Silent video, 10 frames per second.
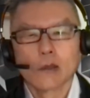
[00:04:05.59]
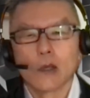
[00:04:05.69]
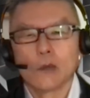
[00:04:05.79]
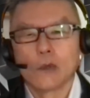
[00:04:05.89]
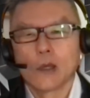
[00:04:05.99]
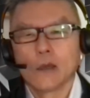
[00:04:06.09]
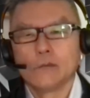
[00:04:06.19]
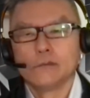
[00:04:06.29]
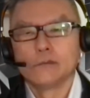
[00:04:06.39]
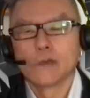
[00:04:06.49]
Now,
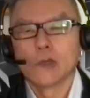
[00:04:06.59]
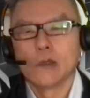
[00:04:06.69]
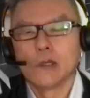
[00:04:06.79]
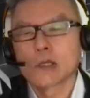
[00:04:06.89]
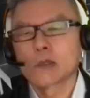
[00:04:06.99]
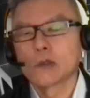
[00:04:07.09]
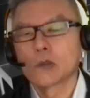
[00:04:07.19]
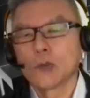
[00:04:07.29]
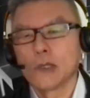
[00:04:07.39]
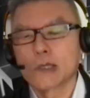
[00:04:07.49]
digital
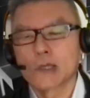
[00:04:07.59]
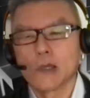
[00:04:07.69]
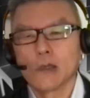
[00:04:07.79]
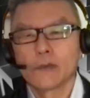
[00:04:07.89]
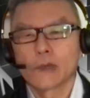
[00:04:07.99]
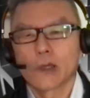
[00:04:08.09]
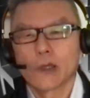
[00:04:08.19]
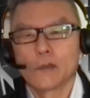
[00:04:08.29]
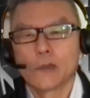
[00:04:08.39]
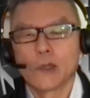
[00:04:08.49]
twin itself
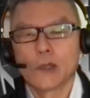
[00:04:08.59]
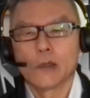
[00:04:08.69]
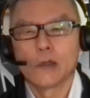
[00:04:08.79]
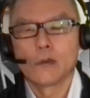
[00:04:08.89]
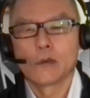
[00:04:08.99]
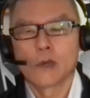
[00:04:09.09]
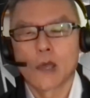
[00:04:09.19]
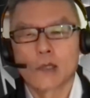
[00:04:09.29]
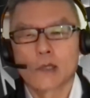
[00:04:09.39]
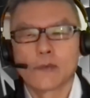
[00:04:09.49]

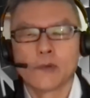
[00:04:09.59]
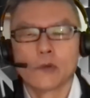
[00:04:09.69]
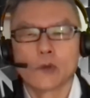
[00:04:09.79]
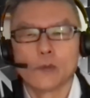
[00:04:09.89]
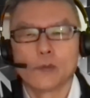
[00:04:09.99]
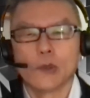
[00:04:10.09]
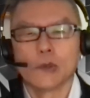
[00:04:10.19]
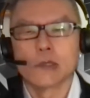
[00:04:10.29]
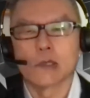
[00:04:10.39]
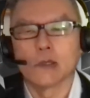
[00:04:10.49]
has a few
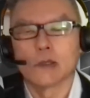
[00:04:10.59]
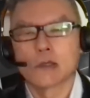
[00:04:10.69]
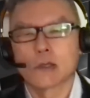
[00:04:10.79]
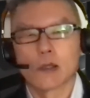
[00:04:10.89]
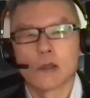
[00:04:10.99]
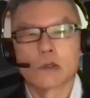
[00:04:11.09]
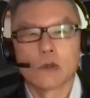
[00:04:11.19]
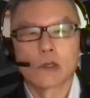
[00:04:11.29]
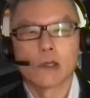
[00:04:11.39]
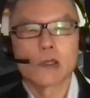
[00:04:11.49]
components in it.
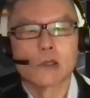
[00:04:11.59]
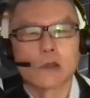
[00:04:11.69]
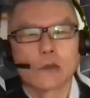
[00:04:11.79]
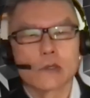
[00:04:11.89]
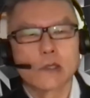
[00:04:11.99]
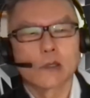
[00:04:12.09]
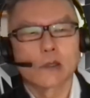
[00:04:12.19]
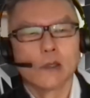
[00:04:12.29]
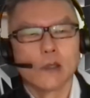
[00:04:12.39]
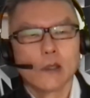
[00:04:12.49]
So you can actually
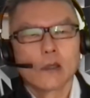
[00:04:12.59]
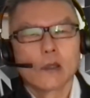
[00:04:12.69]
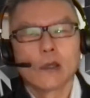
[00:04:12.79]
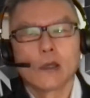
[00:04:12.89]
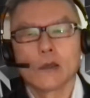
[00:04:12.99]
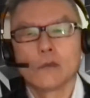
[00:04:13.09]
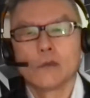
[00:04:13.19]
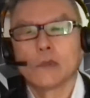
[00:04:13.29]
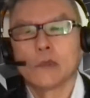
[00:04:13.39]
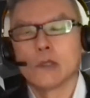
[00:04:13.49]
consider
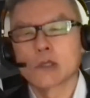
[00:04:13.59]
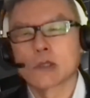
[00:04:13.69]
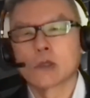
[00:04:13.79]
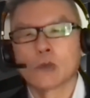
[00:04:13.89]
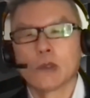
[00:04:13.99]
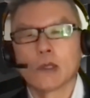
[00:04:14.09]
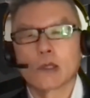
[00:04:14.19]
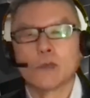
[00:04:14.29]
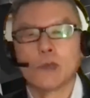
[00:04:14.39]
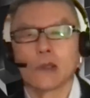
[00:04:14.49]
the digital twin
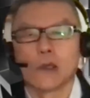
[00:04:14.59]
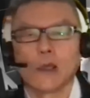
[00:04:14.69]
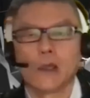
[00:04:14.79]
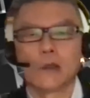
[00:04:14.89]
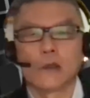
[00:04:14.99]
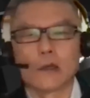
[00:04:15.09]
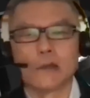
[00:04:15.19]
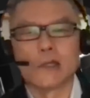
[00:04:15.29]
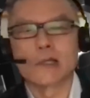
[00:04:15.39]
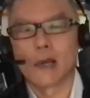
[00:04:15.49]
as being a
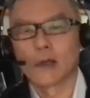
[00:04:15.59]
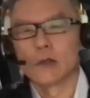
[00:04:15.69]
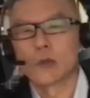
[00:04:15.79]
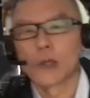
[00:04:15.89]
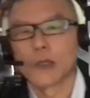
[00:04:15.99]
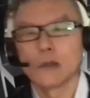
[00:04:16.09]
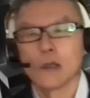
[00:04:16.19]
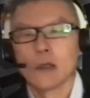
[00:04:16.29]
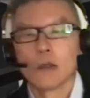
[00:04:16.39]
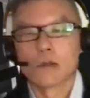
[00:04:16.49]
design twin,
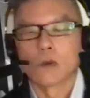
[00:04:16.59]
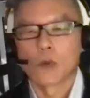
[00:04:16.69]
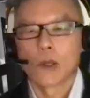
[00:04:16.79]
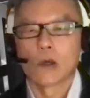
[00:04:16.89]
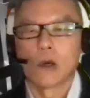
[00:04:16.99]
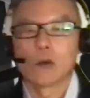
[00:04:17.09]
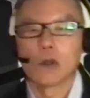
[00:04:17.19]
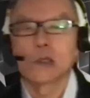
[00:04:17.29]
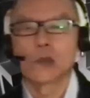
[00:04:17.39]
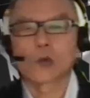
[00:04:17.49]
the way how
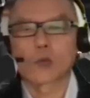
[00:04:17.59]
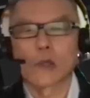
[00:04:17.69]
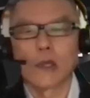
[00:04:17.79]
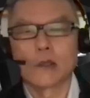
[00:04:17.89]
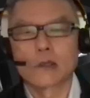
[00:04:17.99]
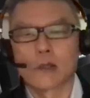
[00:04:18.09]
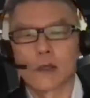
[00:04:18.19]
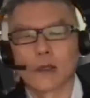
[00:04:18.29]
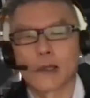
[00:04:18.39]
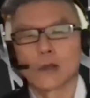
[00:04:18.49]
you actually create
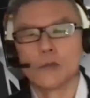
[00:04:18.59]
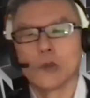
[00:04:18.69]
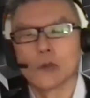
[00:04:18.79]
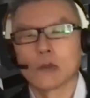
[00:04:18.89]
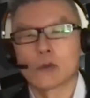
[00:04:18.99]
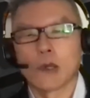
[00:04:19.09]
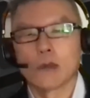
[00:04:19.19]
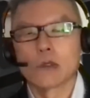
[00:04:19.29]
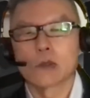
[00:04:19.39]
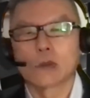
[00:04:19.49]
a CAD model
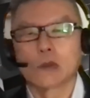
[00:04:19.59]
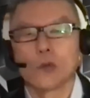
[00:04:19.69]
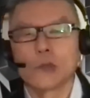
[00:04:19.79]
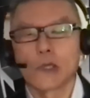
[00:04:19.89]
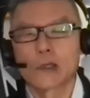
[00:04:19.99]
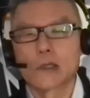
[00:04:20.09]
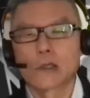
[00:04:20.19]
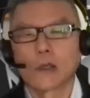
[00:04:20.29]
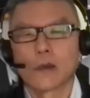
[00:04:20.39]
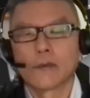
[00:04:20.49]
around certain
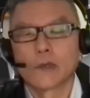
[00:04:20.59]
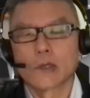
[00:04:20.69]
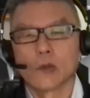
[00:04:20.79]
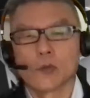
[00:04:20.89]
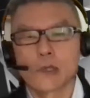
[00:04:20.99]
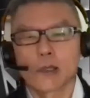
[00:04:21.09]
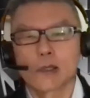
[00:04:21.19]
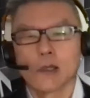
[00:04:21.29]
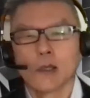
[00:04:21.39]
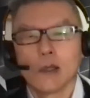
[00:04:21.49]
objects, physical object.